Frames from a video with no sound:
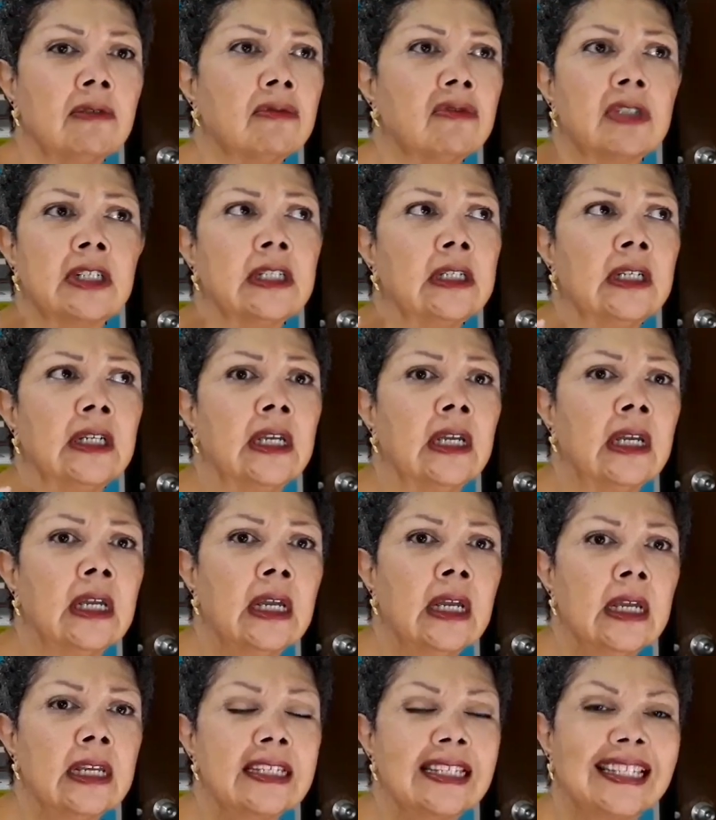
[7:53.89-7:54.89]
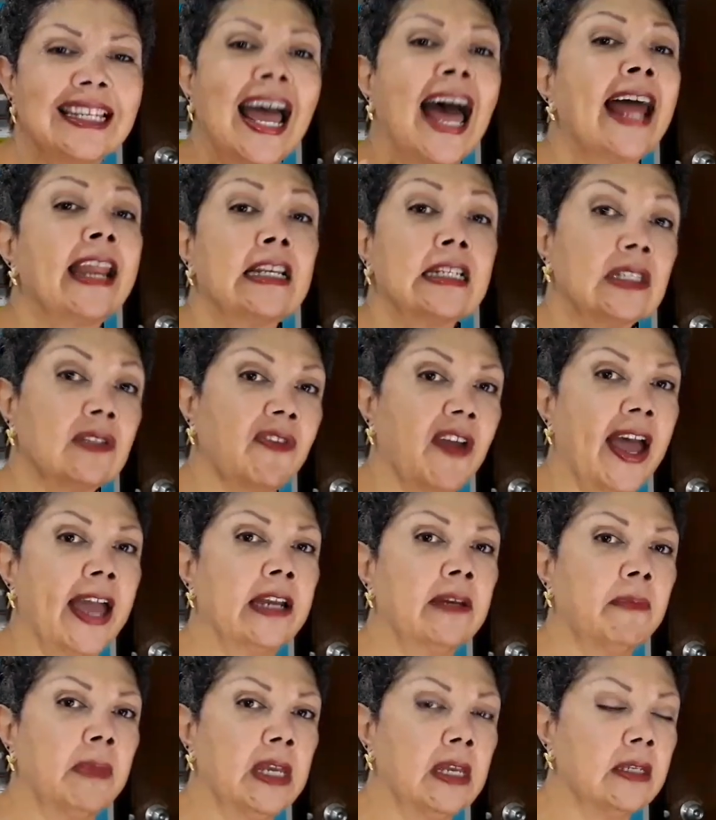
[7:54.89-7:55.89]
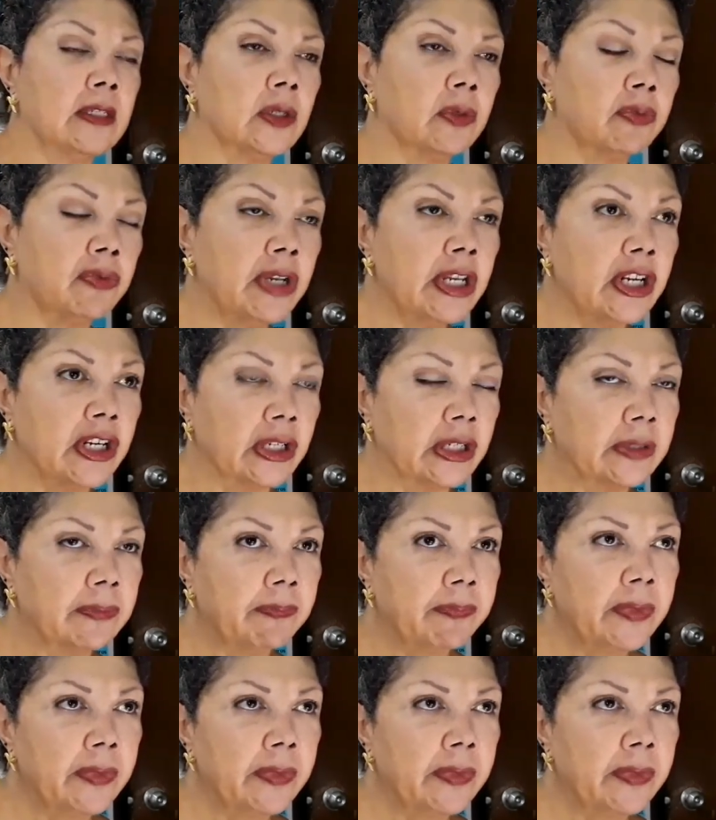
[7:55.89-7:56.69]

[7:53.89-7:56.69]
really satisfied me as a reader.